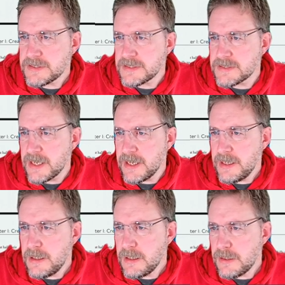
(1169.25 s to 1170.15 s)
Is there
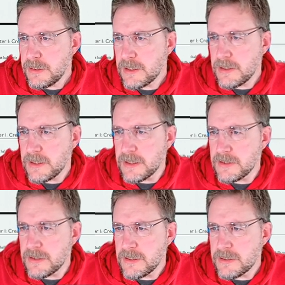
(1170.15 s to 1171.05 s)
anything you need?
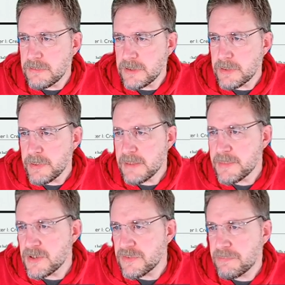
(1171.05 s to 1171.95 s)
You need a
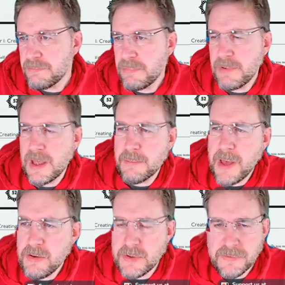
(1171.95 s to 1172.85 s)
requirement of uh,
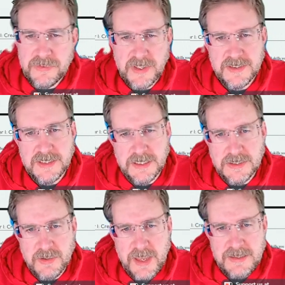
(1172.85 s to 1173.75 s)
power of 60.
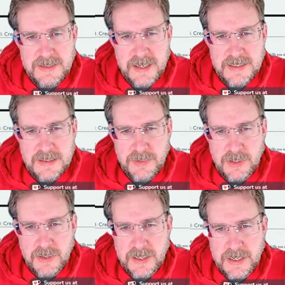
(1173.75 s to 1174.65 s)
So that's again something
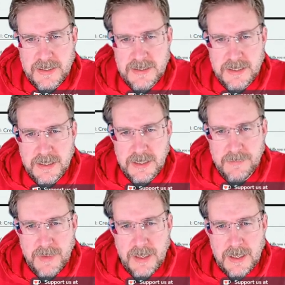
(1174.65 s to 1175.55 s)
you can enter in here.
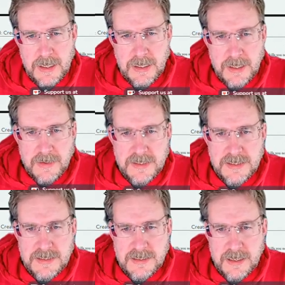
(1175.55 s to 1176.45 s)
This
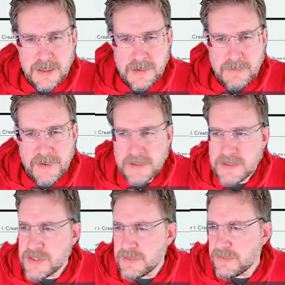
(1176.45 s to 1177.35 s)
is an
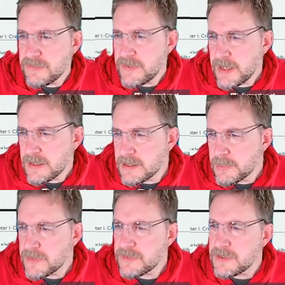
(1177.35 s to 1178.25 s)
advantage effect.
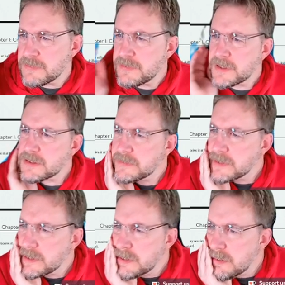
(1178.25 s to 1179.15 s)
What is the effect of it?